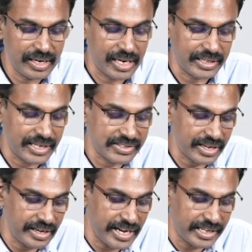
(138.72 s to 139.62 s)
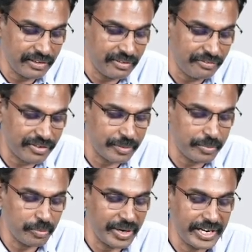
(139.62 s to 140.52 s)
and there is a relative afferent
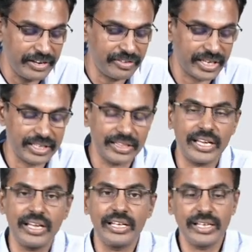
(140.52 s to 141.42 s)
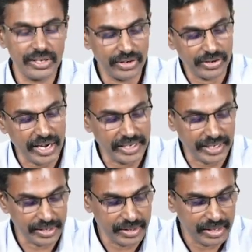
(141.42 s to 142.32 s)
pupillary defect in the right
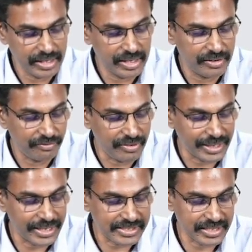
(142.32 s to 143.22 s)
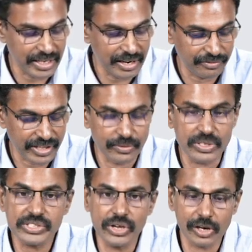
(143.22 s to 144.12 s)
eye. Fundus in the left eye
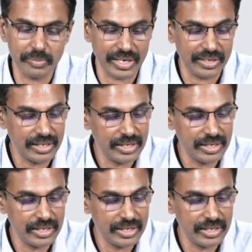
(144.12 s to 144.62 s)
was normal.